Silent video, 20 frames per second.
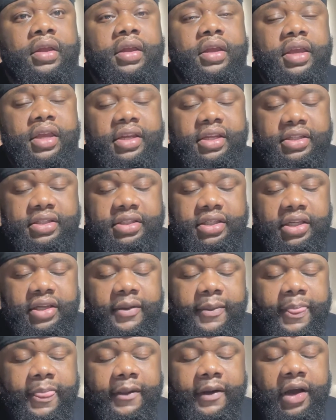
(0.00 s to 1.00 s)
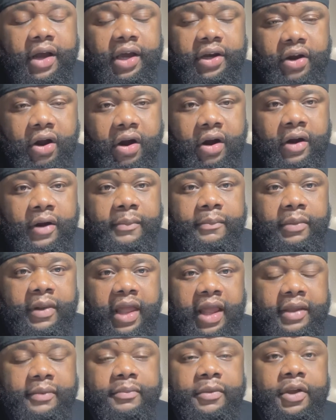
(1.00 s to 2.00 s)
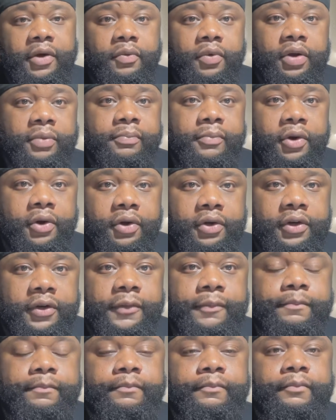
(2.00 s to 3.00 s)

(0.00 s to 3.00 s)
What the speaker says: innocent, unarmed black men were murdered